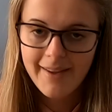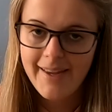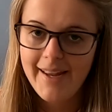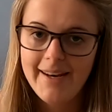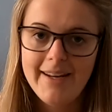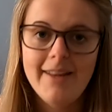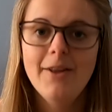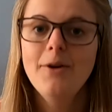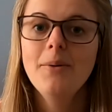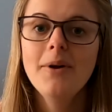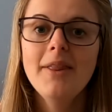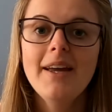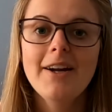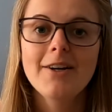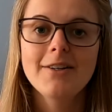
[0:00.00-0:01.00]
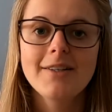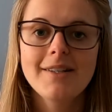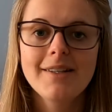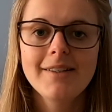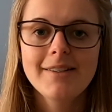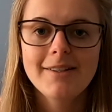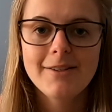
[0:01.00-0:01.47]
and neither were theirs.
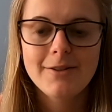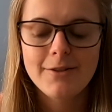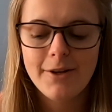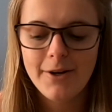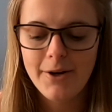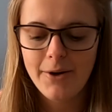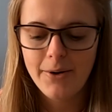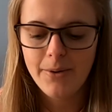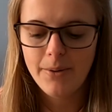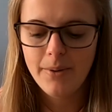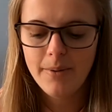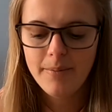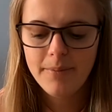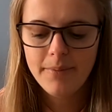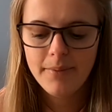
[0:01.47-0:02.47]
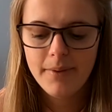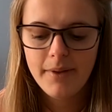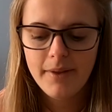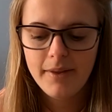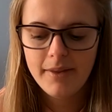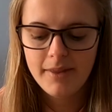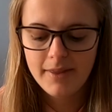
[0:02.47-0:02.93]
So
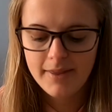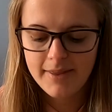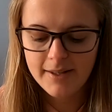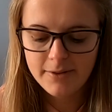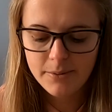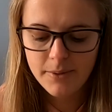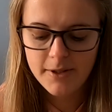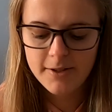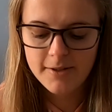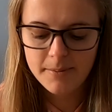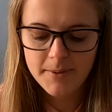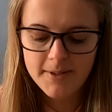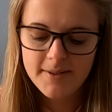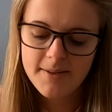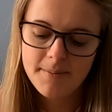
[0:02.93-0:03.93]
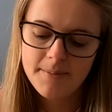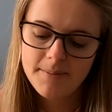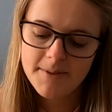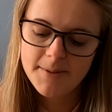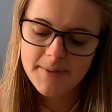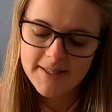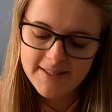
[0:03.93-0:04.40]
this one
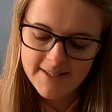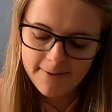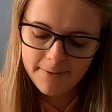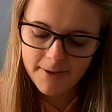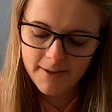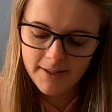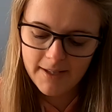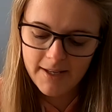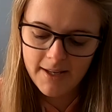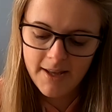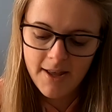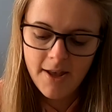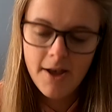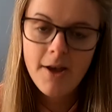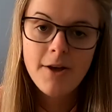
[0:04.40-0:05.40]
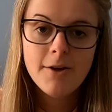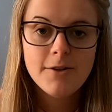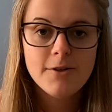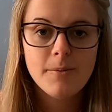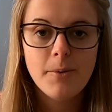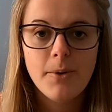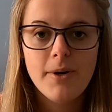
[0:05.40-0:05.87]
specifically
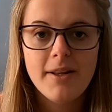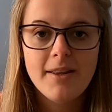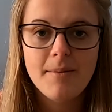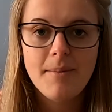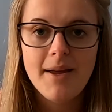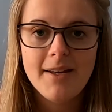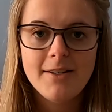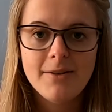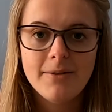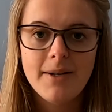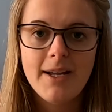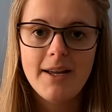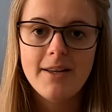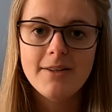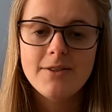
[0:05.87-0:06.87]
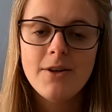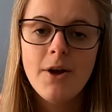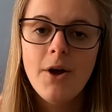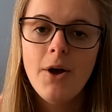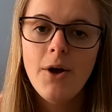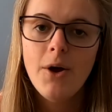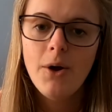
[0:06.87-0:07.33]
supported the manta rays,
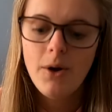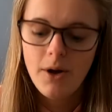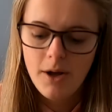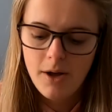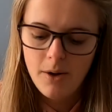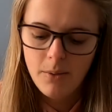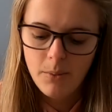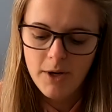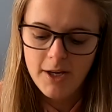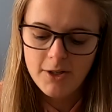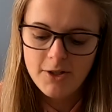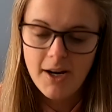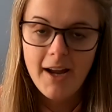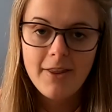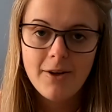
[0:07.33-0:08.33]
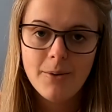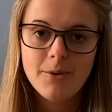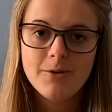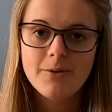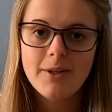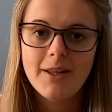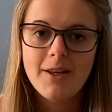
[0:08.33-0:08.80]
which I thought
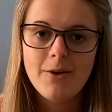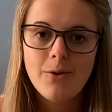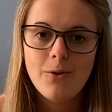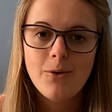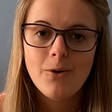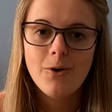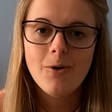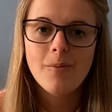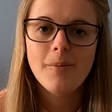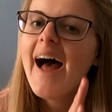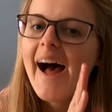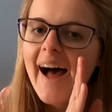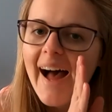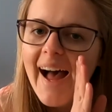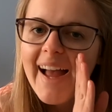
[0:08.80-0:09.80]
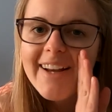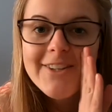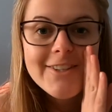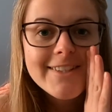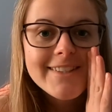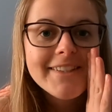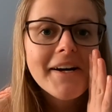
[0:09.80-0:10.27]
was really cool. I
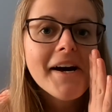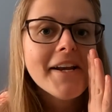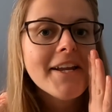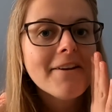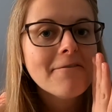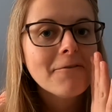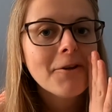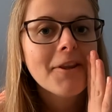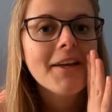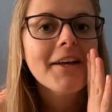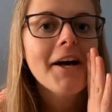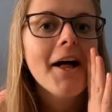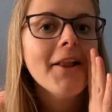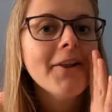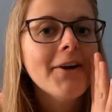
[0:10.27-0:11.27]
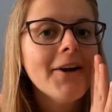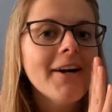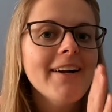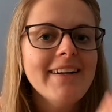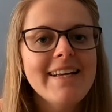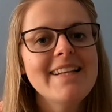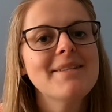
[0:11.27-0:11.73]
just got it for the
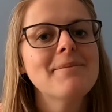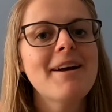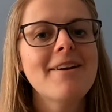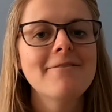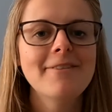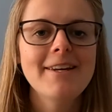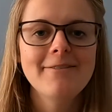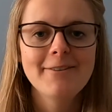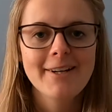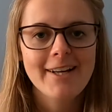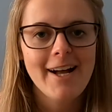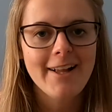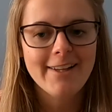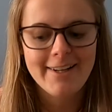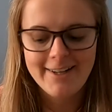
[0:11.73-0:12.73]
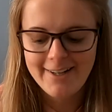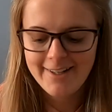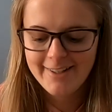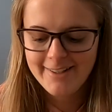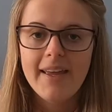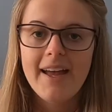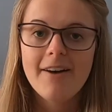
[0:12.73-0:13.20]
color. It's my favorite color.
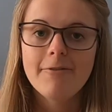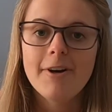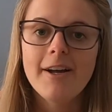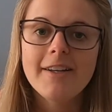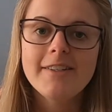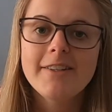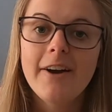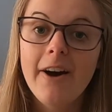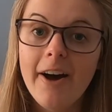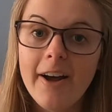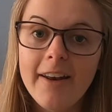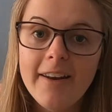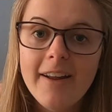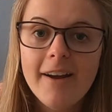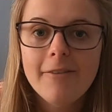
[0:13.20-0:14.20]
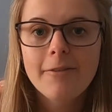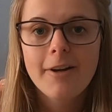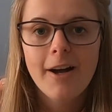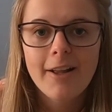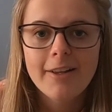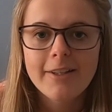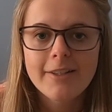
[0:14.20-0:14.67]
They have a ton of
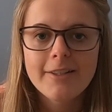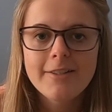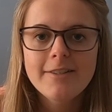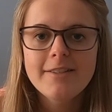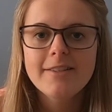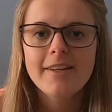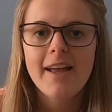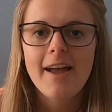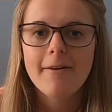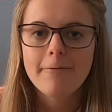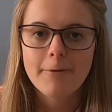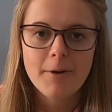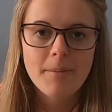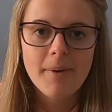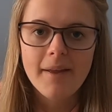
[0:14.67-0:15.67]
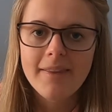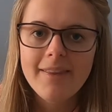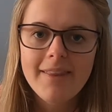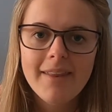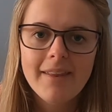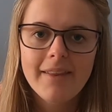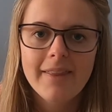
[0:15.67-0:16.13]
colors every
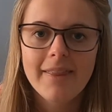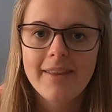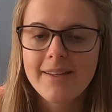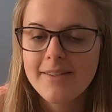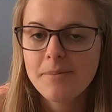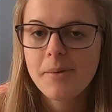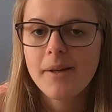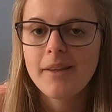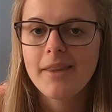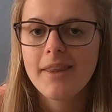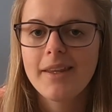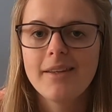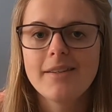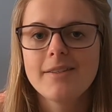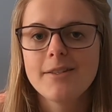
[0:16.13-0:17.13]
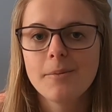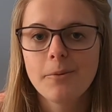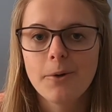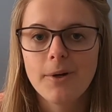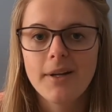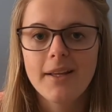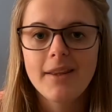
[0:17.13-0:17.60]
month. This month is
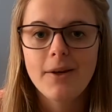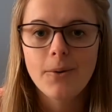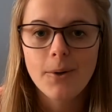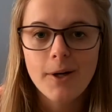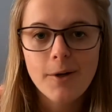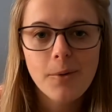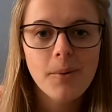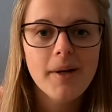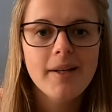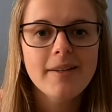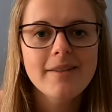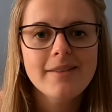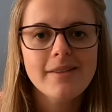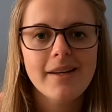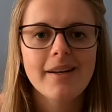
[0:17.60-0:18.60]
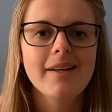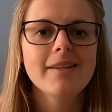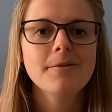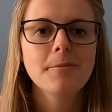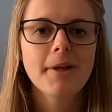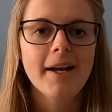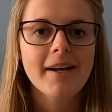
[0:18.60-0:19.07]
supporting the orca whales, and
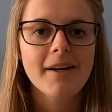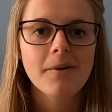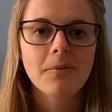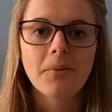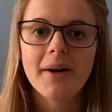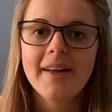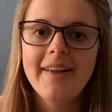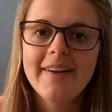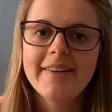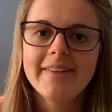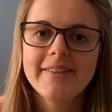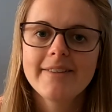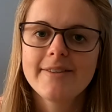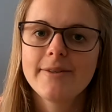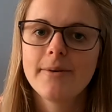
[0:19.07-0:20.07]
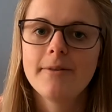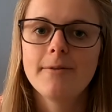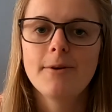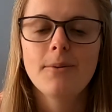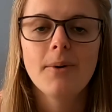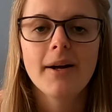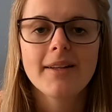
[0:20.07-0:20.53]
it's black and white. So if
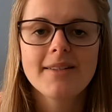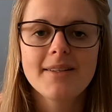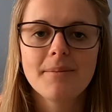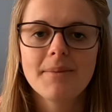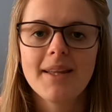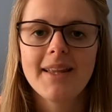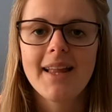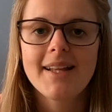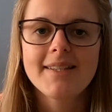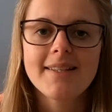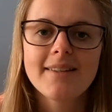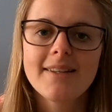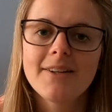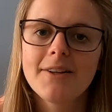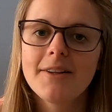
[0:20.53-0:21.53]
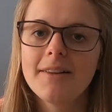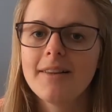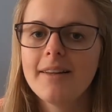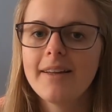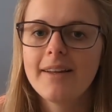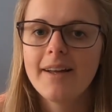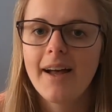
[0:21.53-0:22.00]
you want something that's a
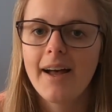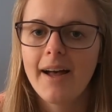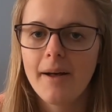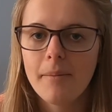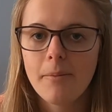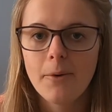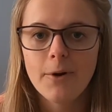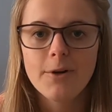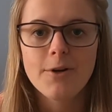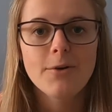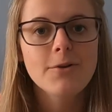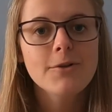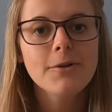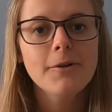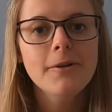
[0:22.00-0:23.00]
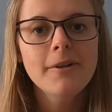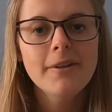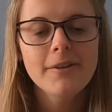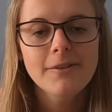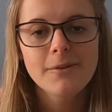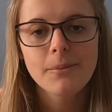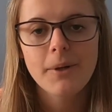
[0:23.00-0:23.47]
little more neutral
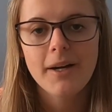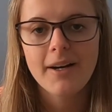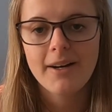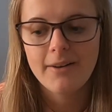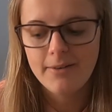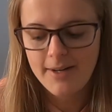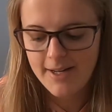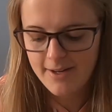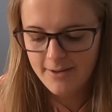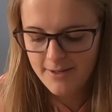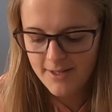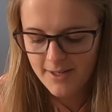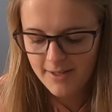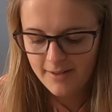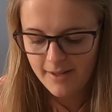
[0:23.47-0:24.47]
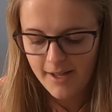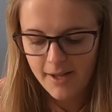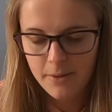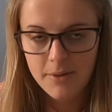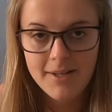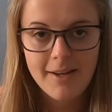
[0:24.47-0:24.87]
to wear around, I would